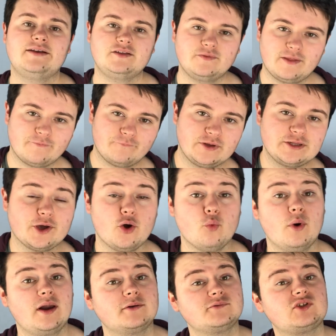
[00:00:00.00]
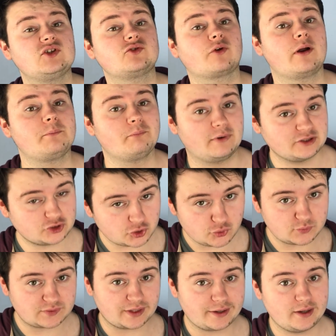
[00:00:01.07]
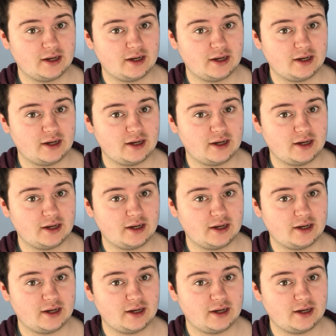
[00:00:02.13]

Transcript: And in that video, when I was describing my Tuesday,